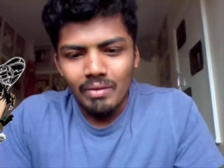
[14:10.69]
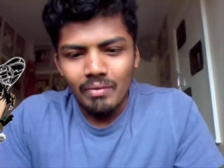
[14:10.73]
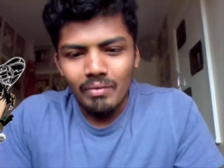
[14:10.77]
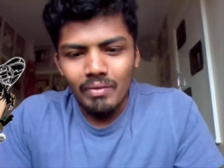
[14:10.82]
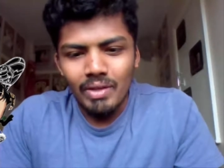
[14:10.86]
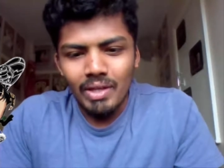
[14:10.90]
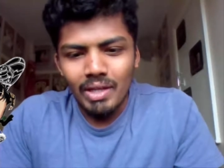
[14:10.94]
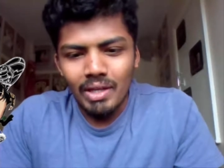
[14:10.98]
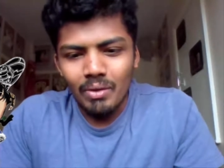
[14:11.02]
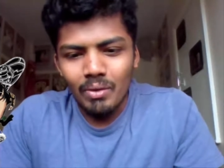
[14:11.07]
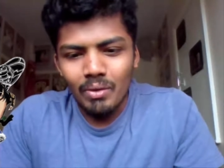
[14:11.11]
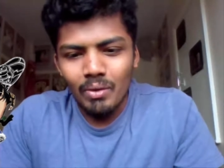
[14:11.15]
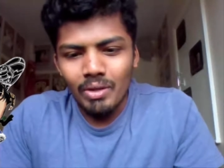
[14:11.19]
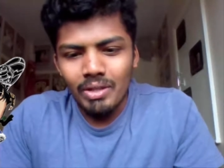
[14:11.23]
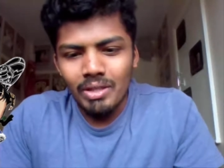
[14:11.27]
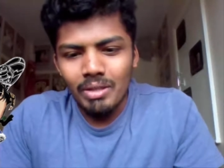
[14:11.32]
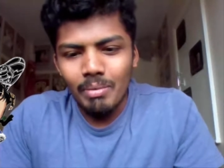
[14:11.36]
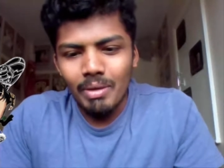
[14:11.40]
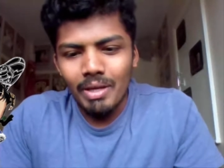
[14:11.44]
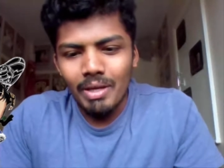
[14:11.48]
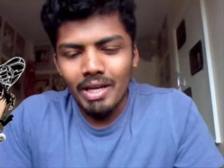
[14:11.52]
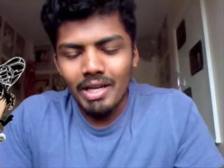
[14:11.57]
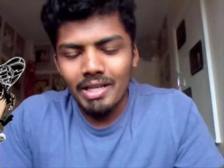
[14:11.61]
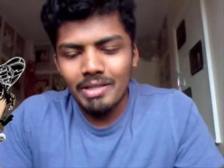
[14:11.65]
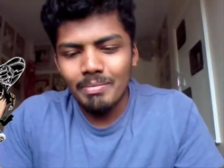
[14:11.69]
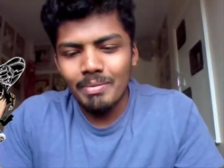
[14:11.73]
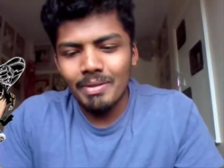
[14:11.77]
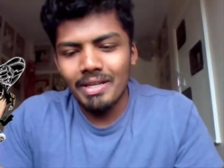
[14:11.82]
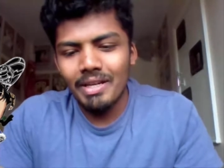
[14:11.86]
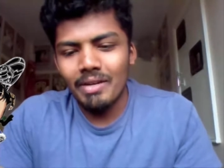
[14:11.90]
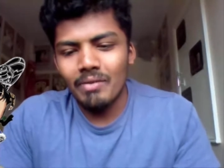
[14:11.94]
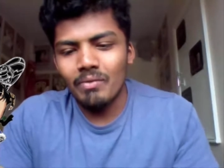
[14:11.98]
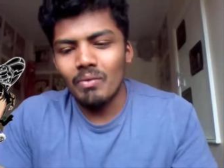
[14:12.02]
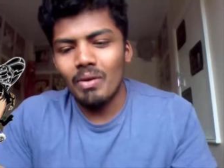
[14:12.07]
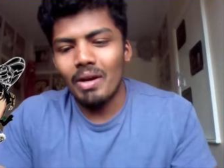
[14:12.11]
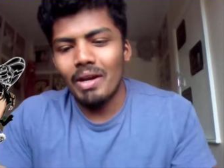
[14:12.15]
We are going to be husband
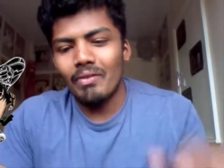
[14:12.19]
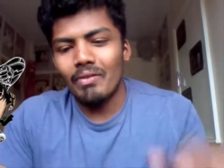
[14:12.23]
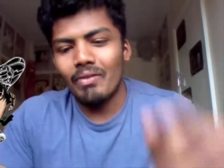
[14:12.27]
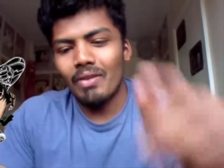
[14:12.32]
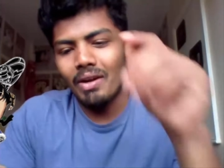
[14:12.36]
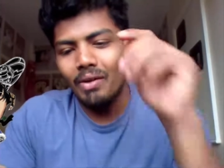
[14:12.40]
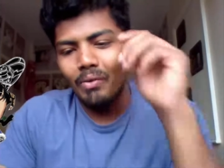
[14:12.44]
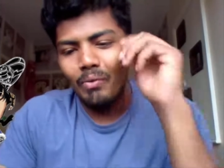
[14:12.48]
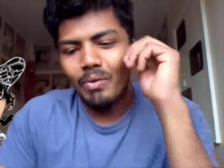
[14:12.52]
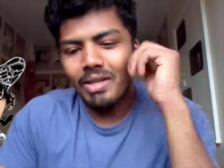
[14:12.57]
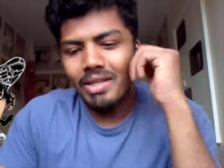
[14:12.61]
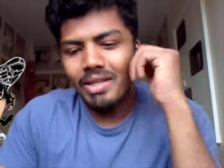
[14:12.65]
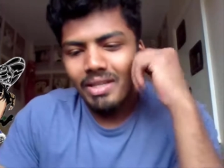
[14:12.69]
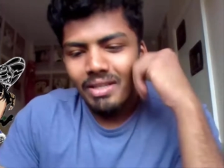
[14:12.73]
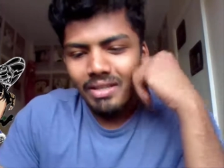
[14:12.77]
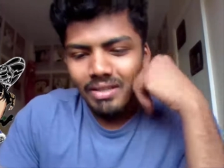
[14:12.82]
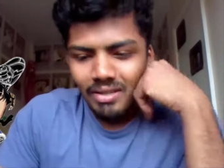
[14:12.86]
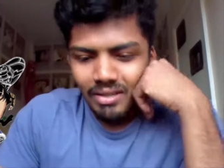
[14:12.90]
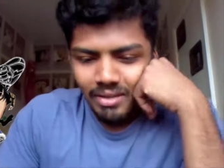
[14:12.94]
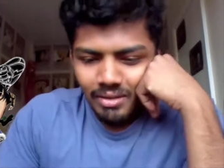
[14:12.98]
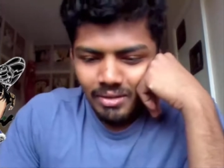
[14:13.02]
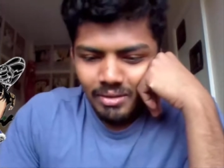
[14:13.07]
and wife, aren't we?